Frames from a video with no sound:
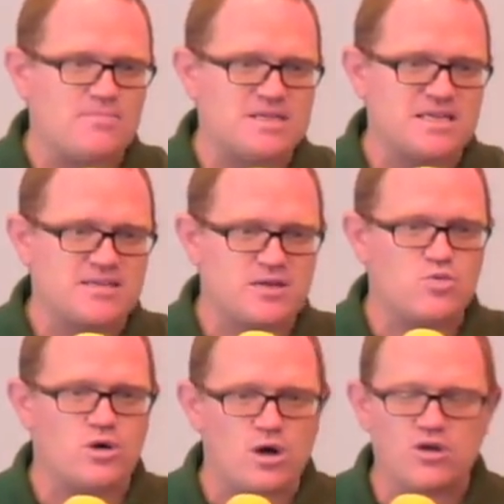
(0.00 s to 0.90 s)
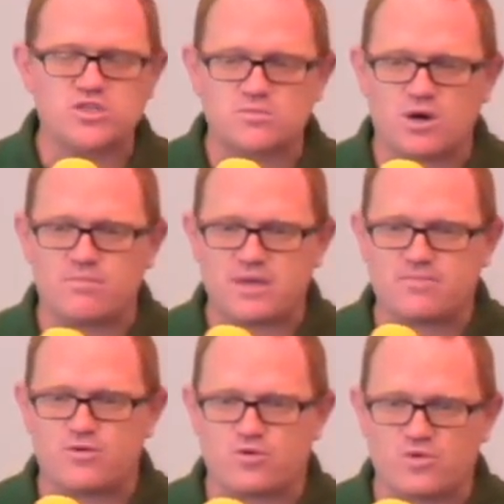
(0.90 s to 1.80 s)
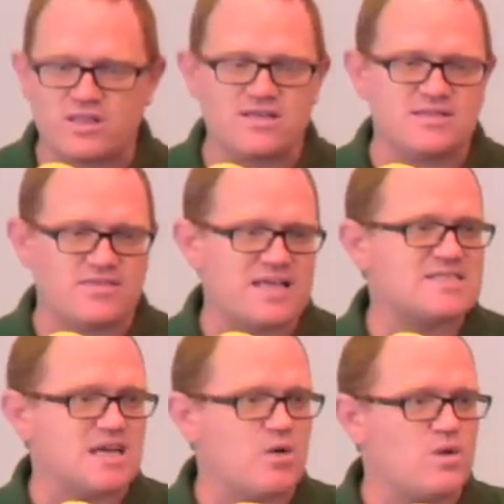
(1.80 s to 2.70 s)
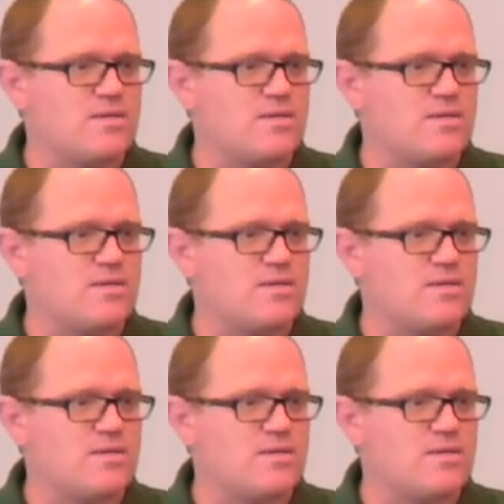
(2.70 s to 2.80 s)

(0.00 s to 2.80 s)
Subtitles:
because I think we're all smart people to realize that that's not what I'm